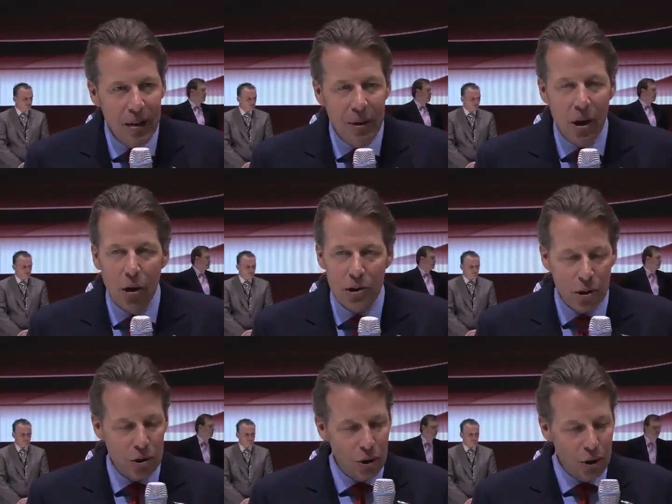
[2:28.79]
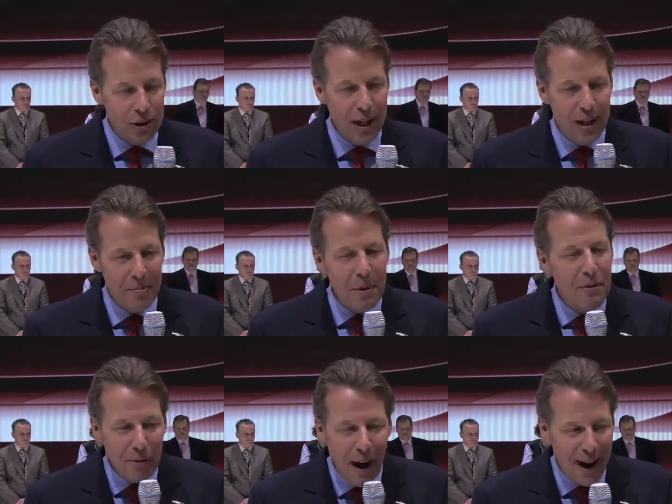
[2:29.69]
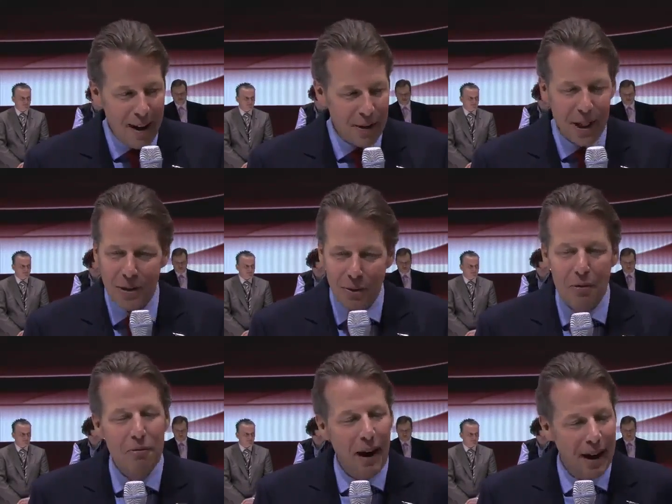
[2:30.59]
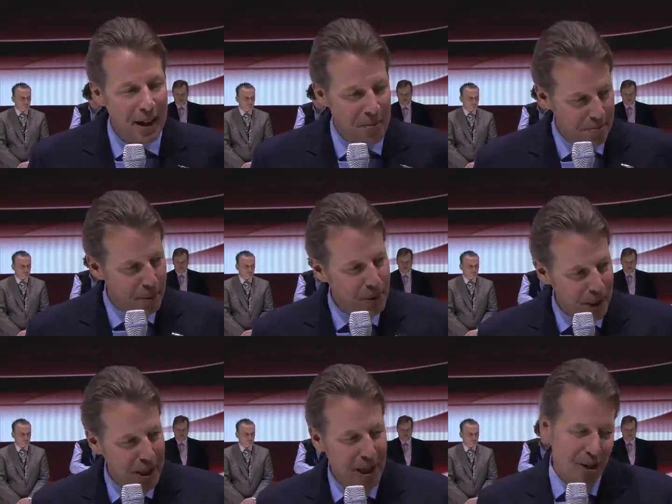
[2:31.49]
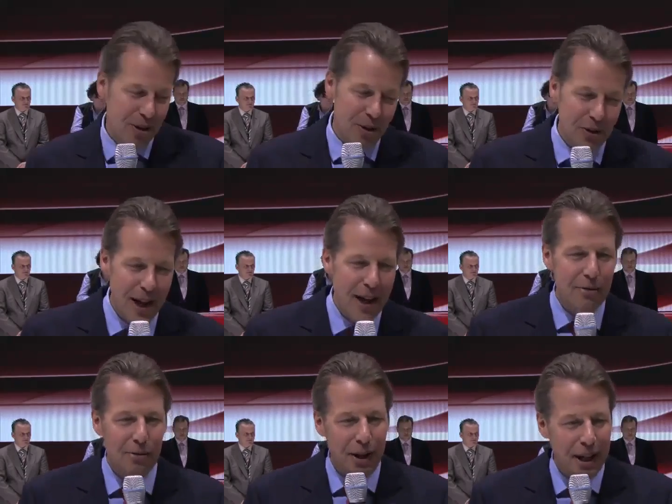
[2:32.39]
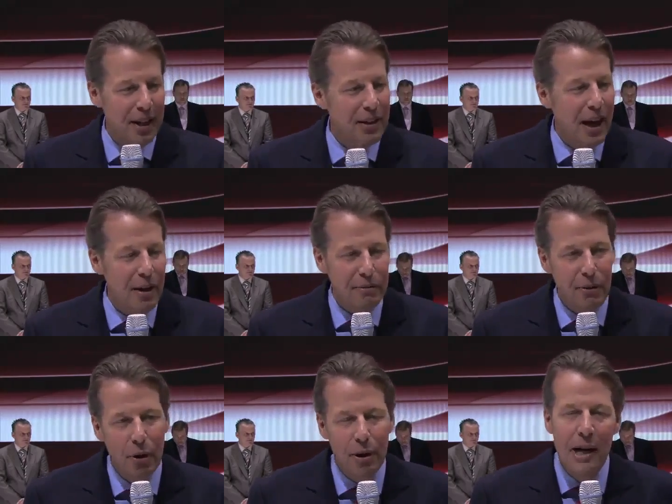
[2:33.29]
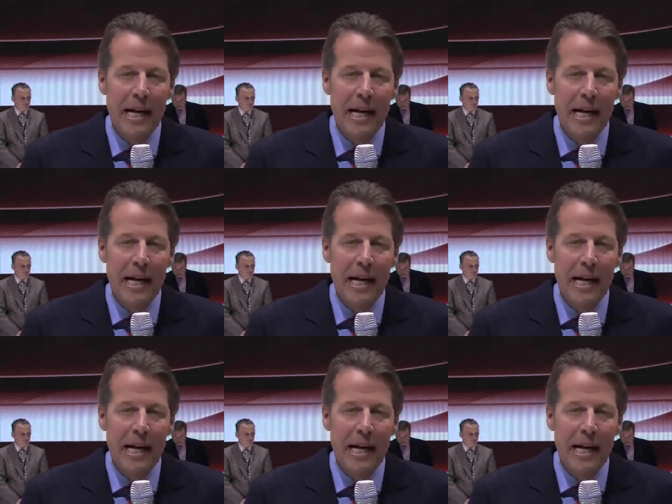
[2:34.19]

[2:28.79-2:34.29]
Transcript: we also took the B5 just for fun and put it close to the A3 and the A4.